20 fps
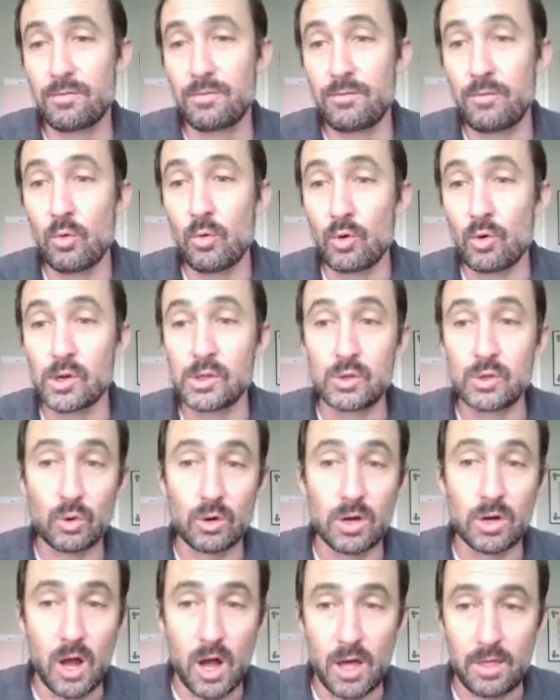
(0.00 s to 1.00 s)
for
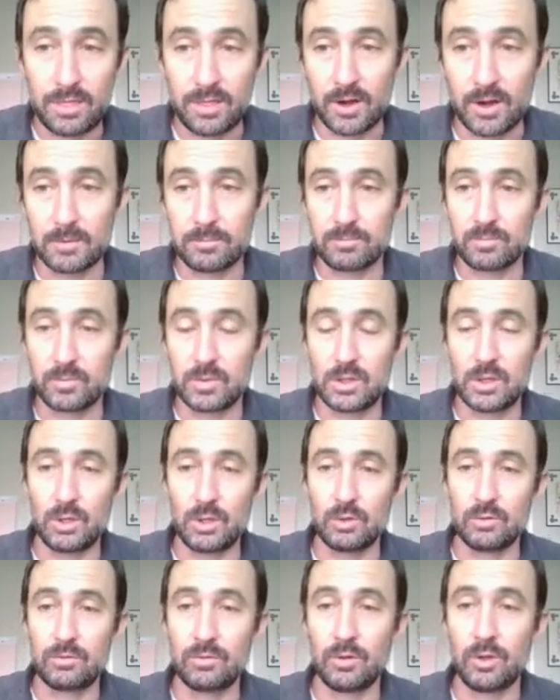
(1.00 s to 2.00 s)
your author.
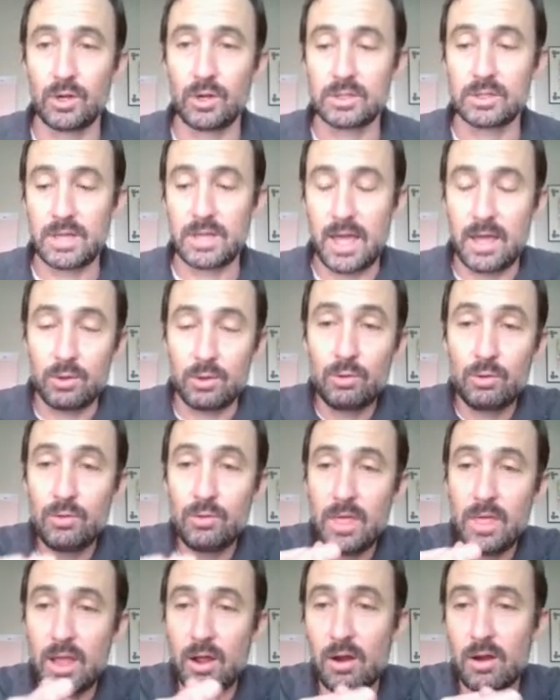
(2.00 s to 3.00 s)
You've looked at who
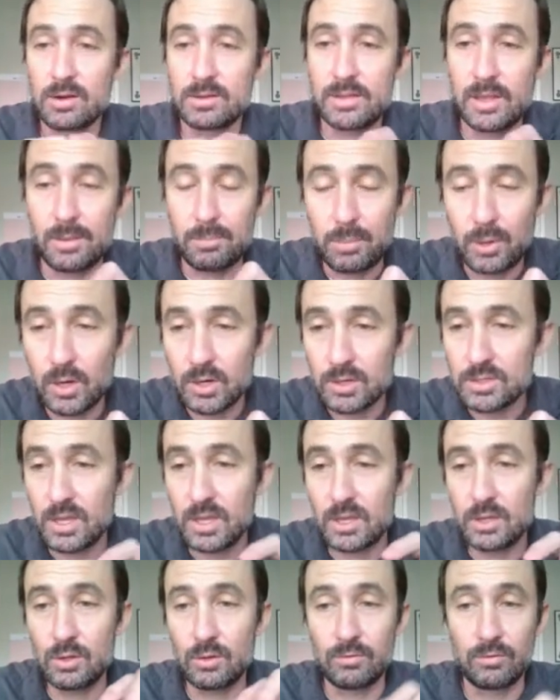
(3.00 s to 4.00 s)
they are as a
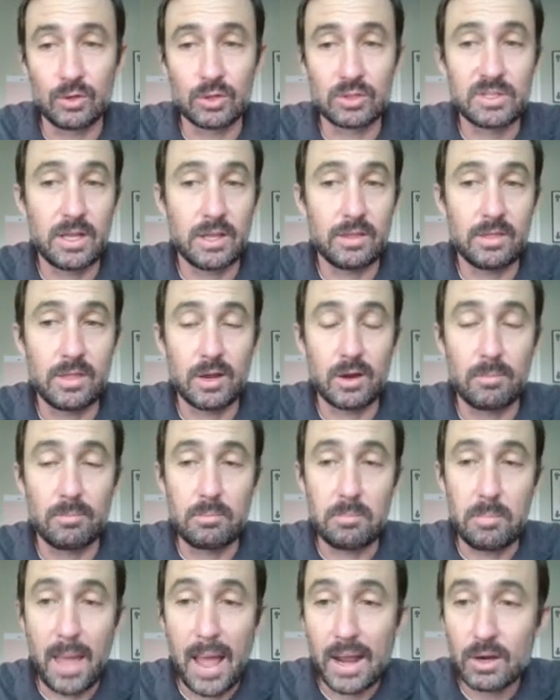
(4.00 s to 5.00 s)
person, you've looked at their
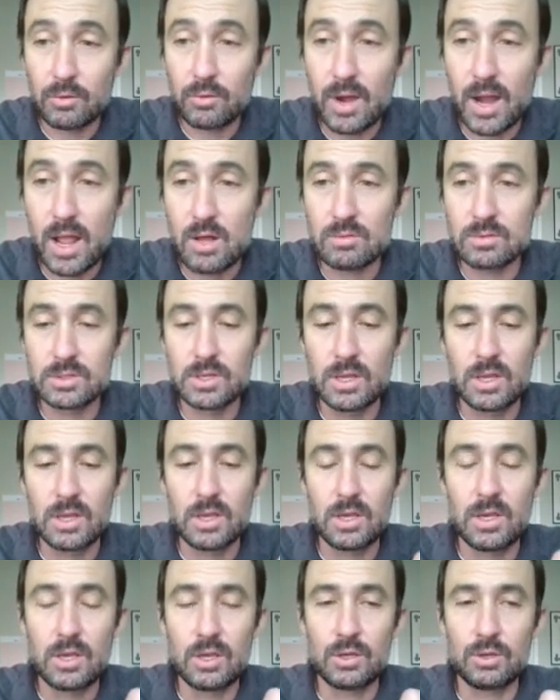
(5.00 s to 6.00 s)
background,
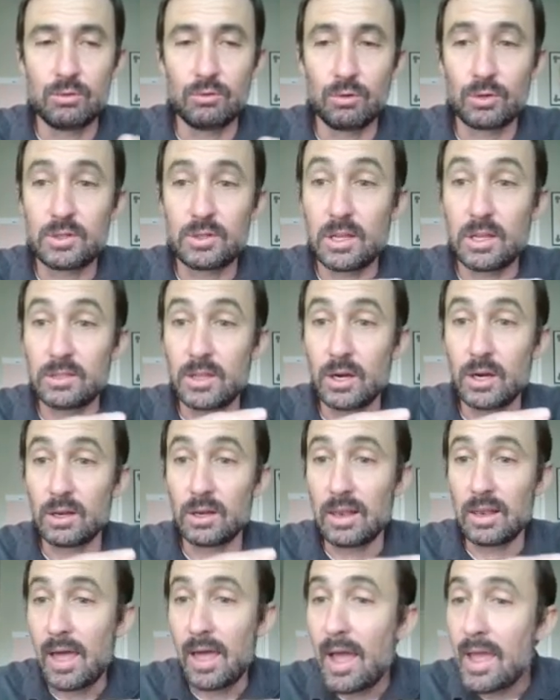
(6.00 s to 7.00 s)
you looked at their
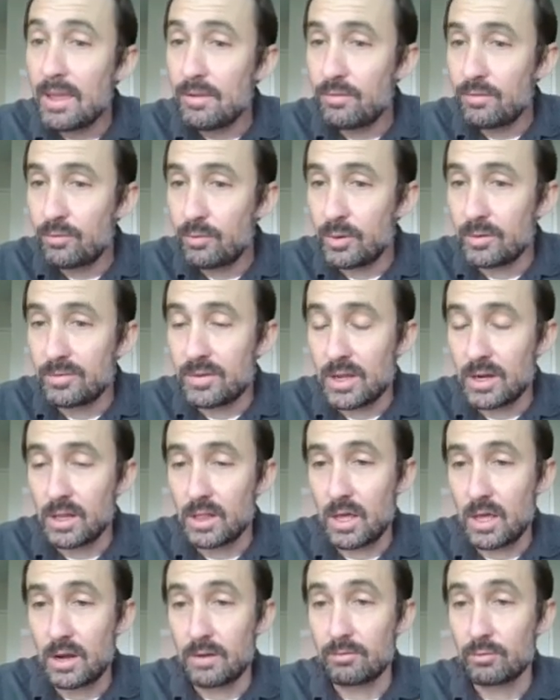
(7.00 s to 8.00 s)
life. We've done a
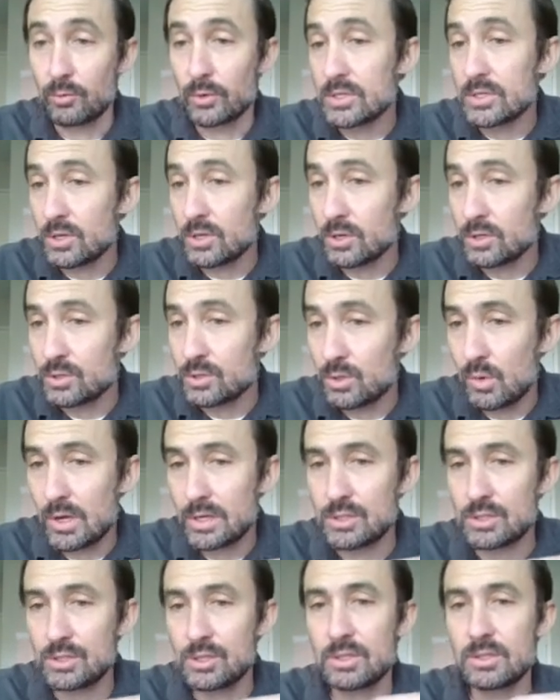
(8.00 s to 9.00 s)
lot of research
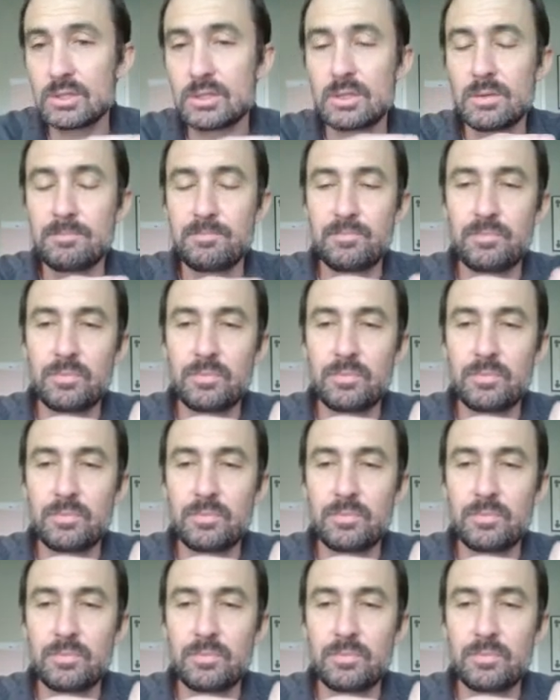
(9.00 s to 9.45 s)
questions.